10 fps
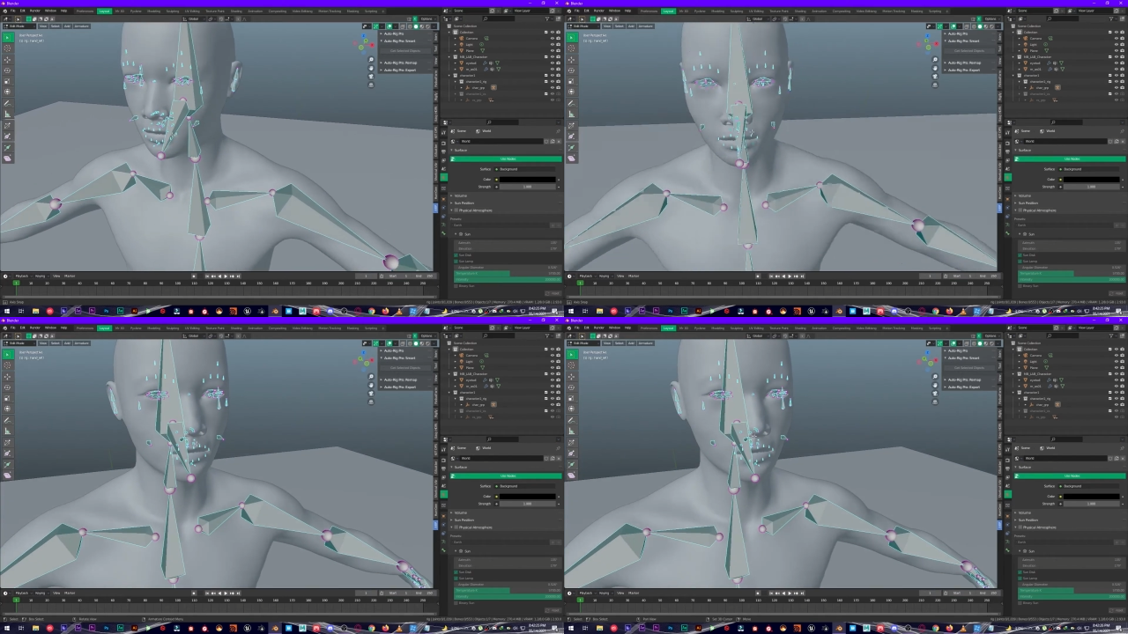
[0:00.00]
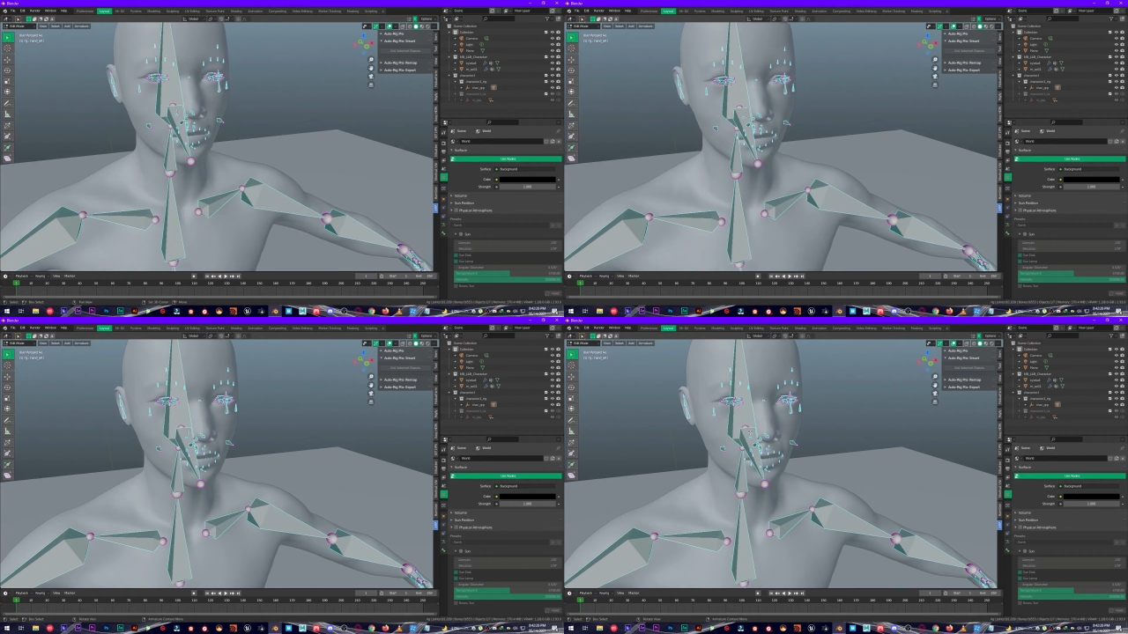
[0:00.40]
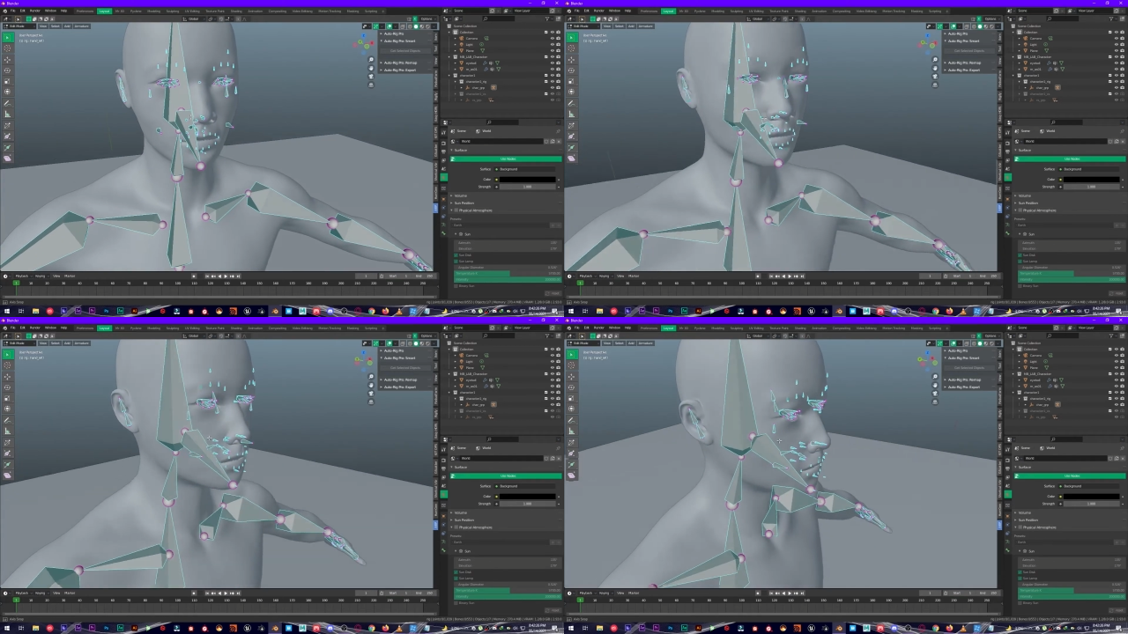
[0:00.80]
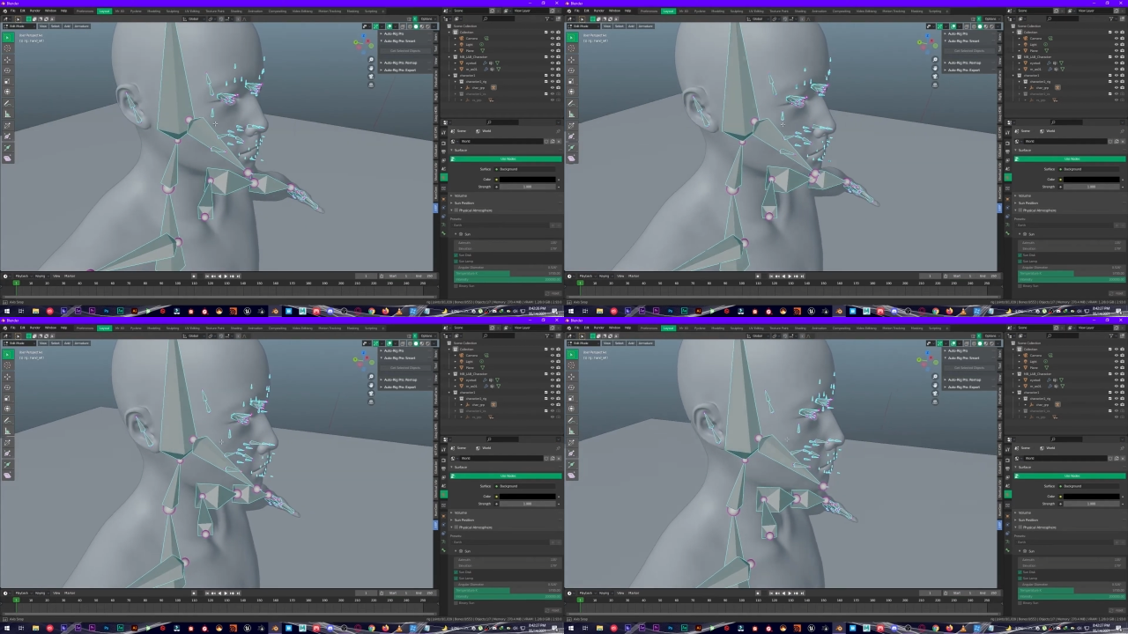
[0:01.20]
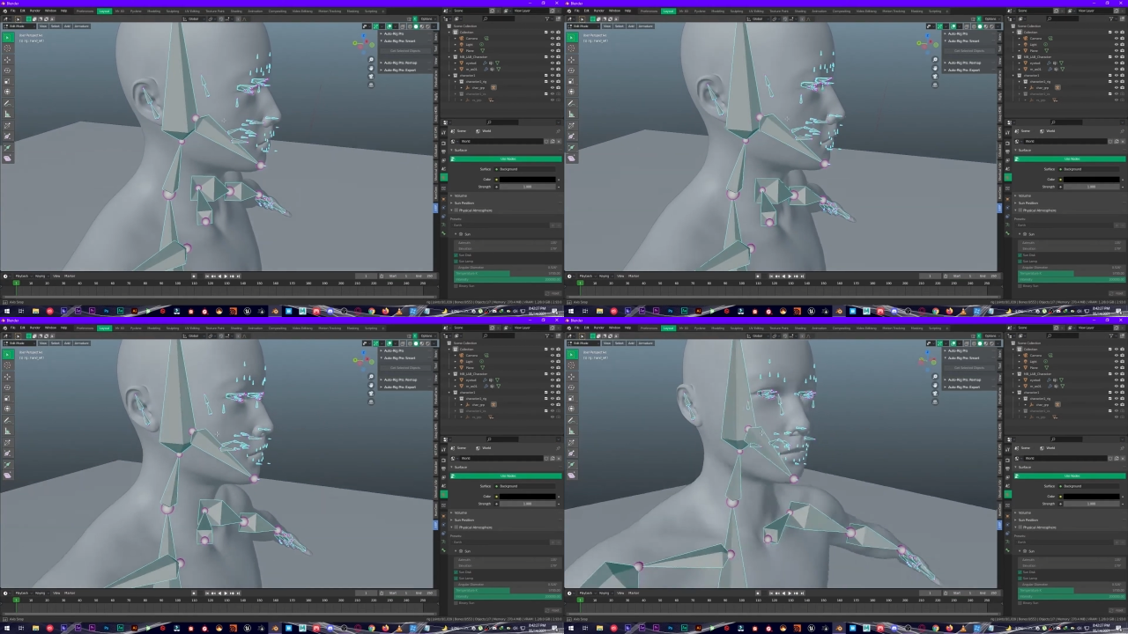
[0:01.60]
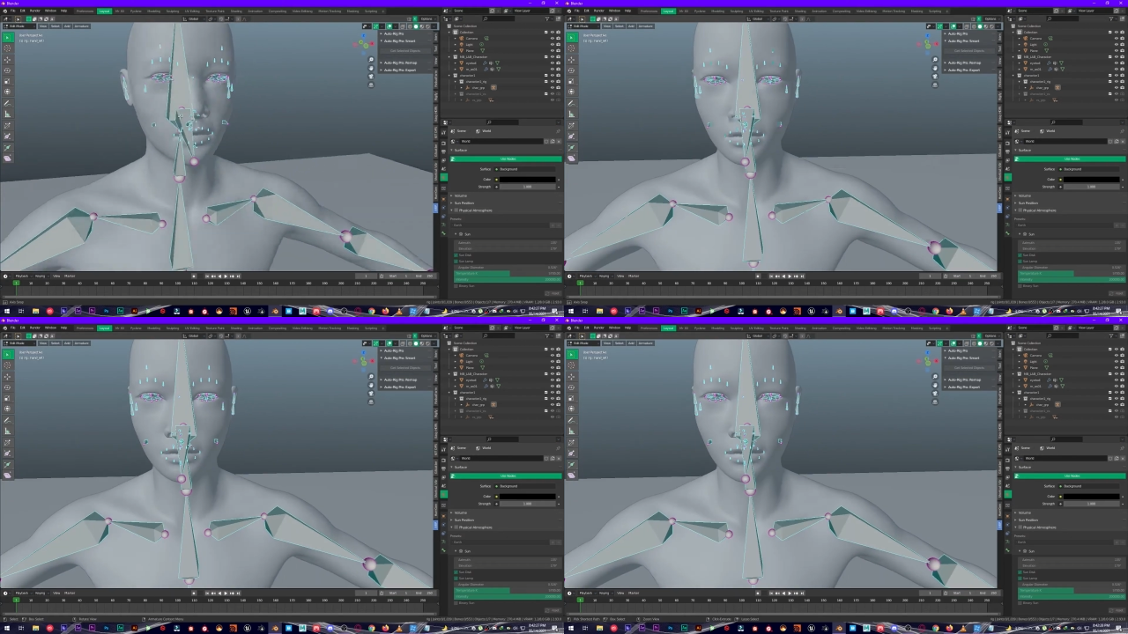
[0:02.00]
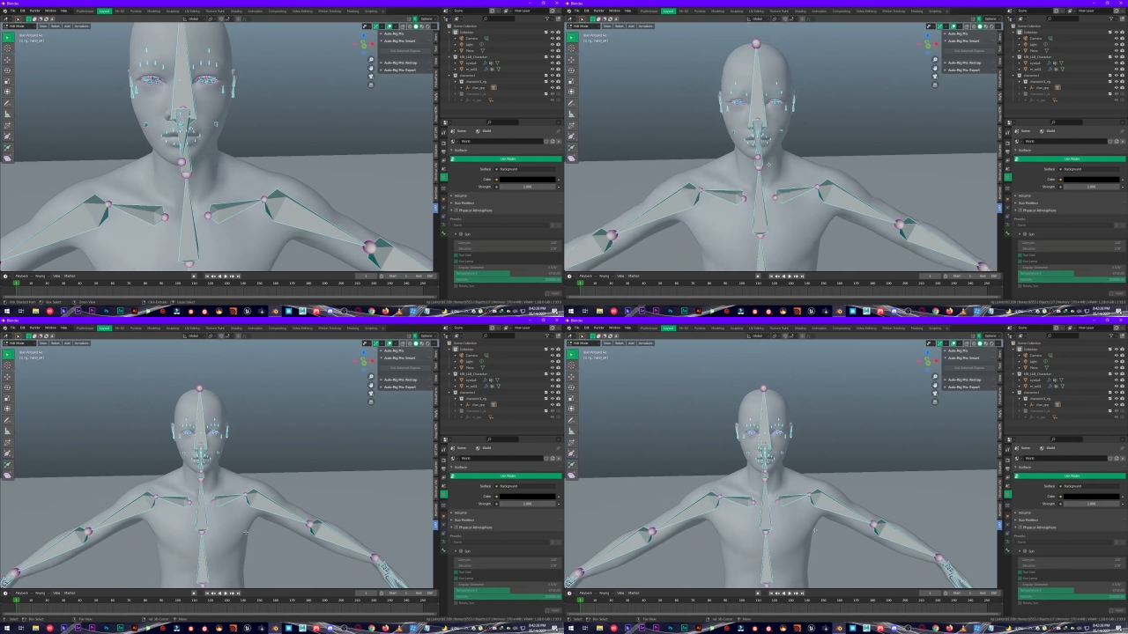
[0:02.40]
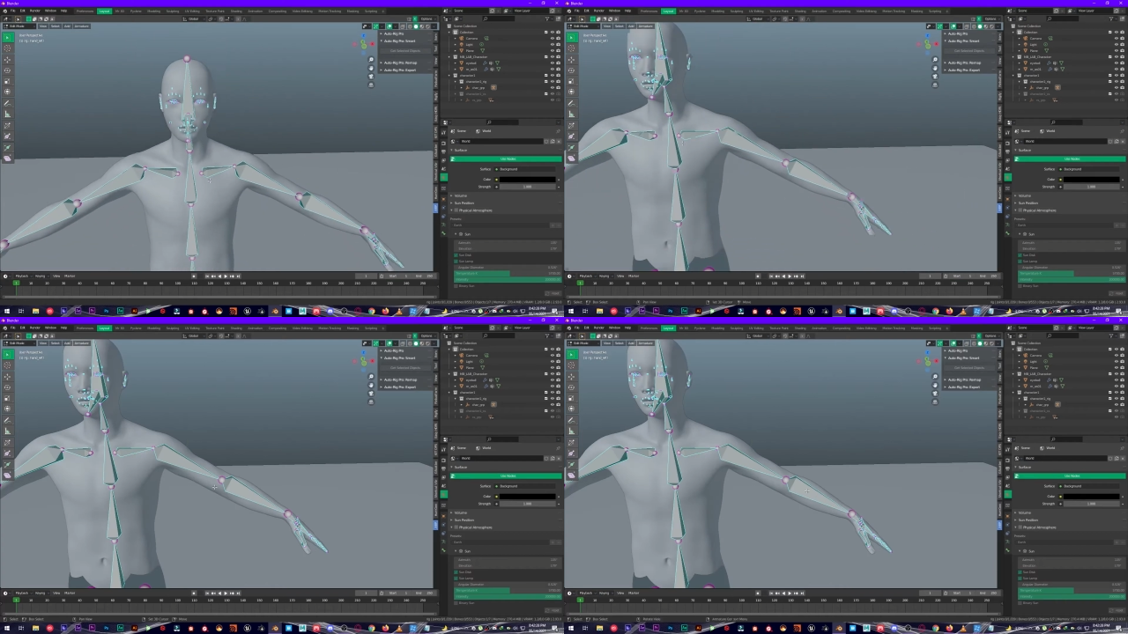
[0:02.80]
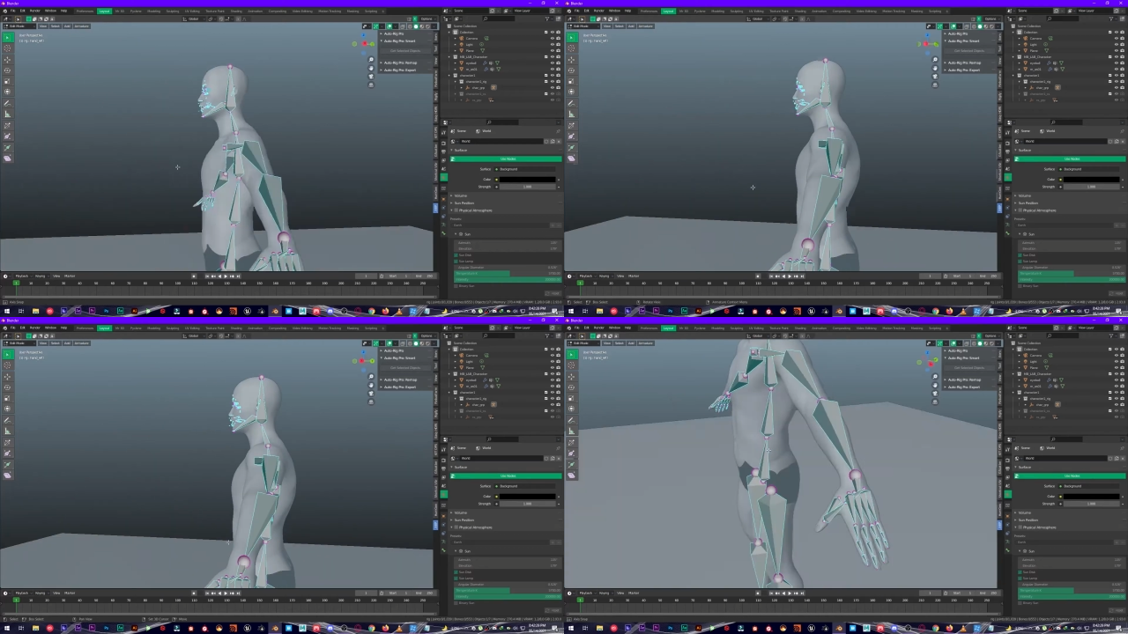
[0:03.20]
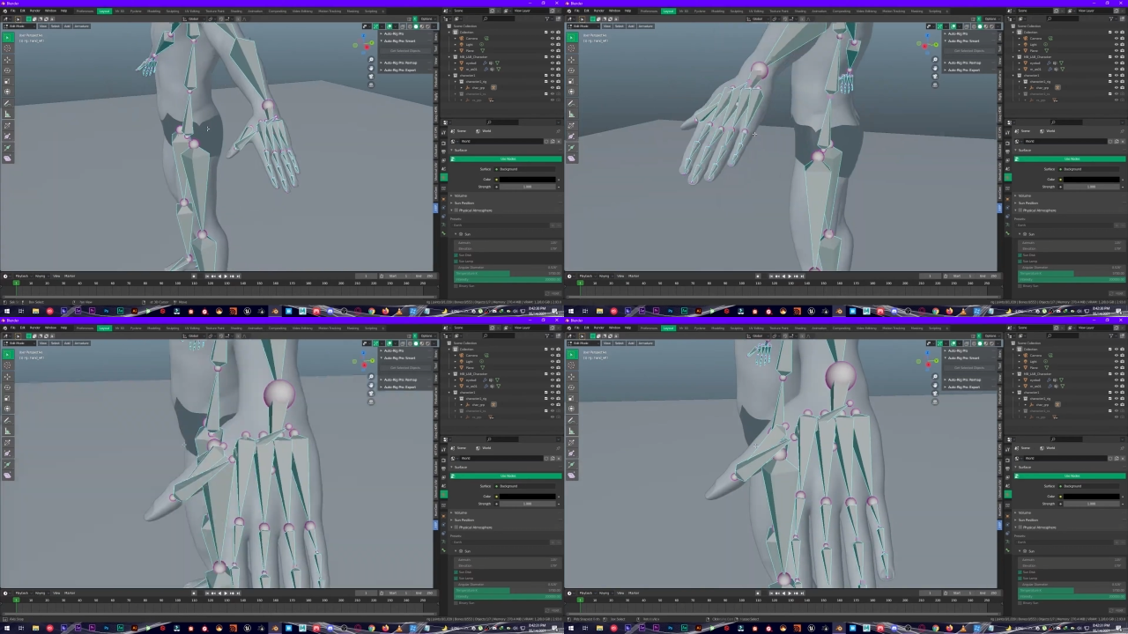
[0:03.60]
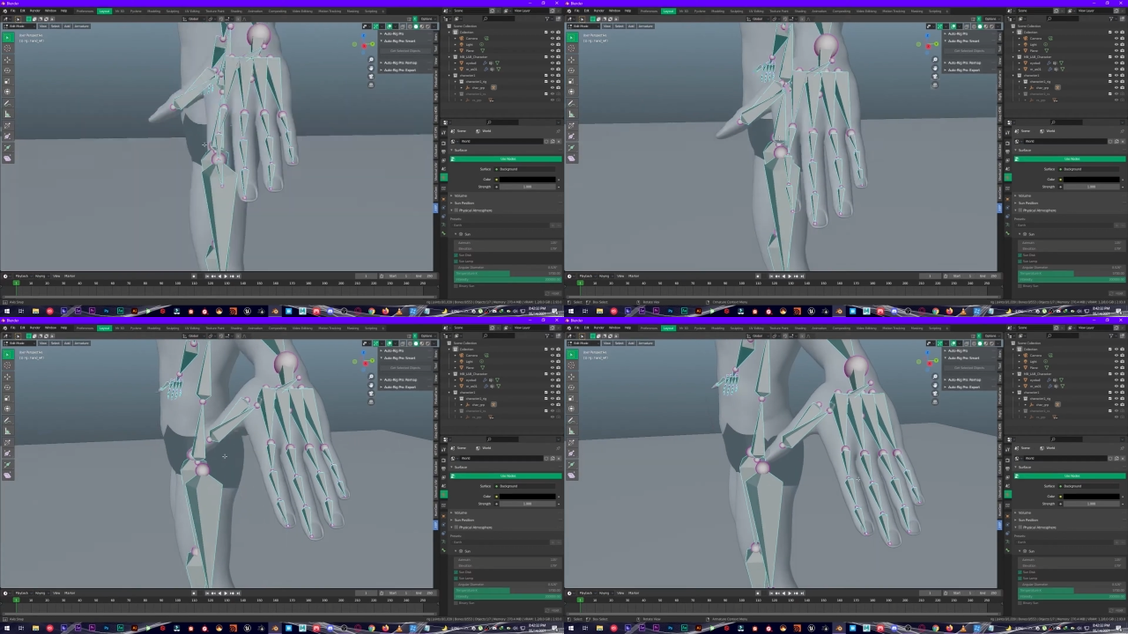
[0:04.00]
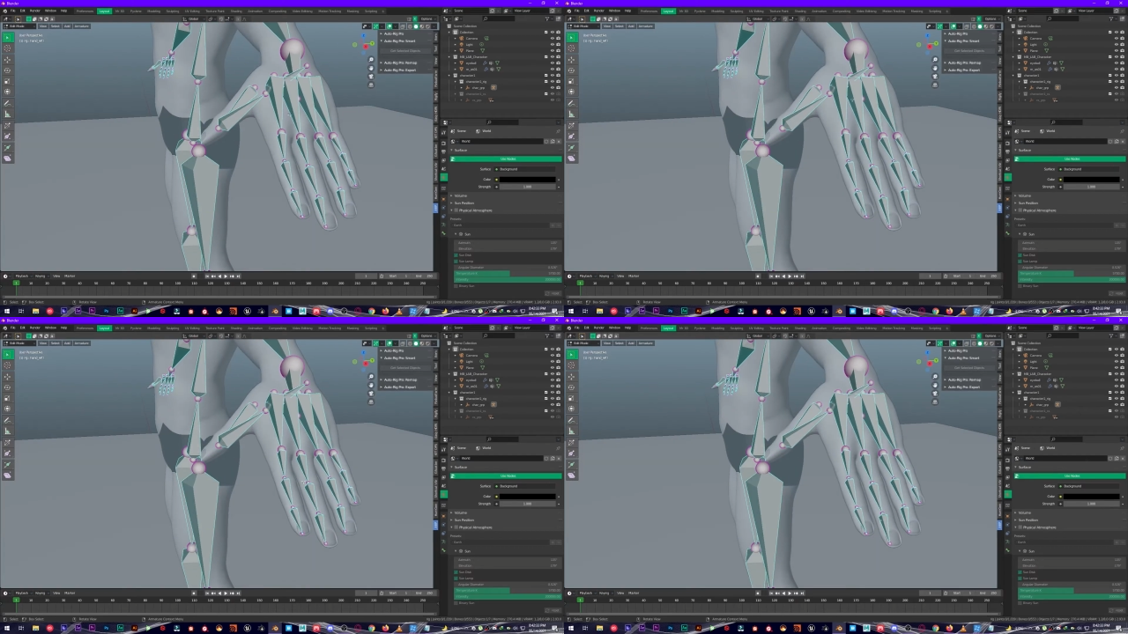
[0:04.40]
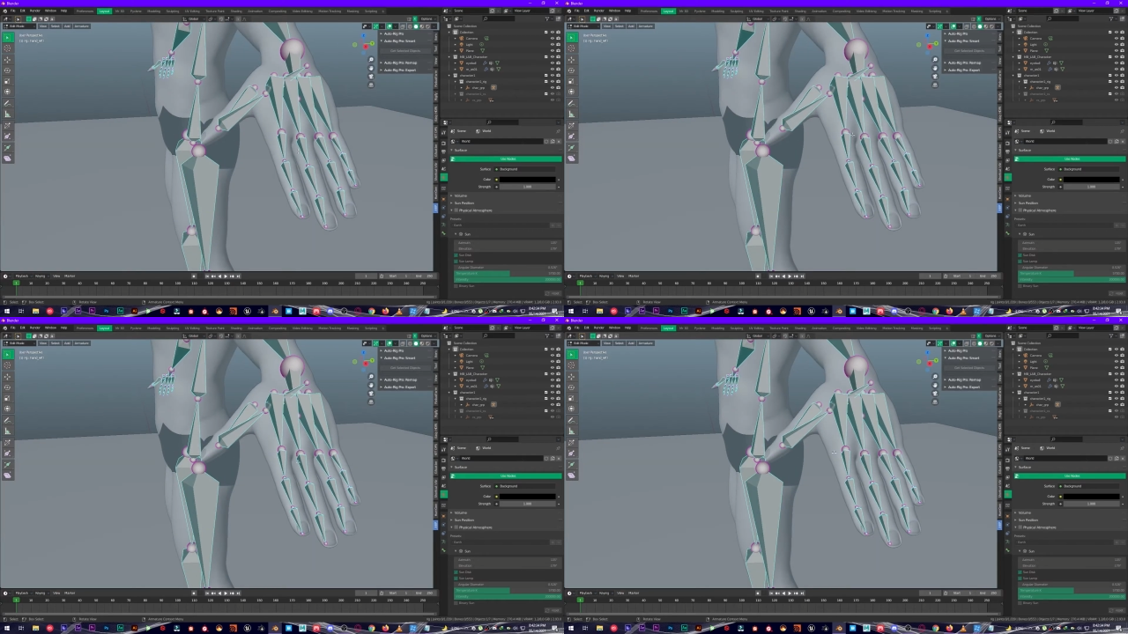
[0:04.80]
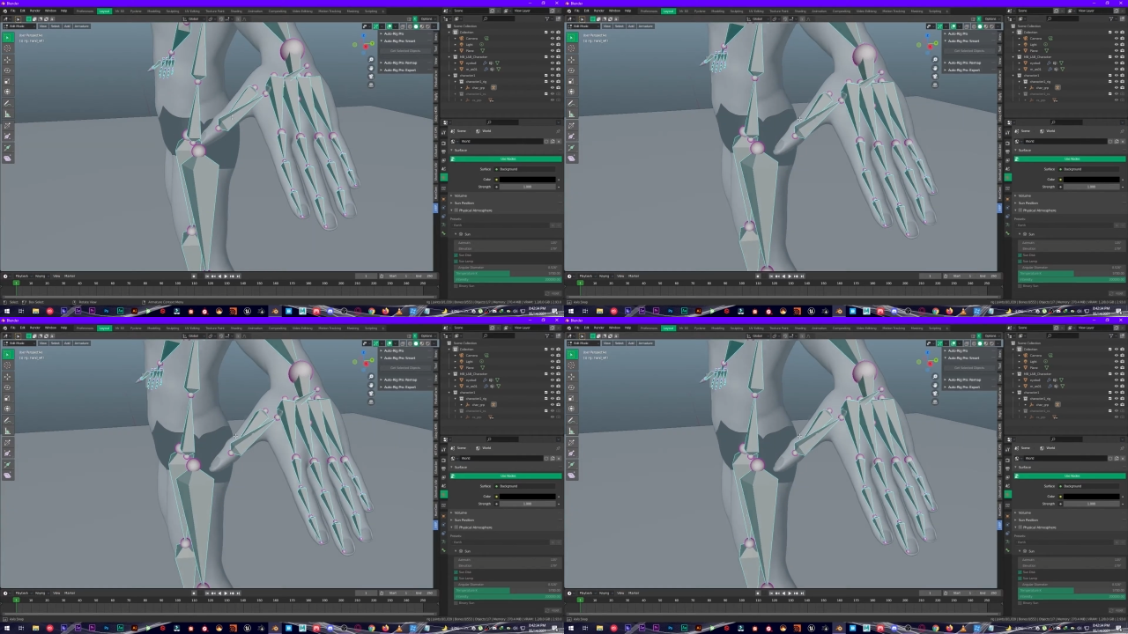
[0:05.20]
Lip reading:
No face is visible, so there are no lips to read.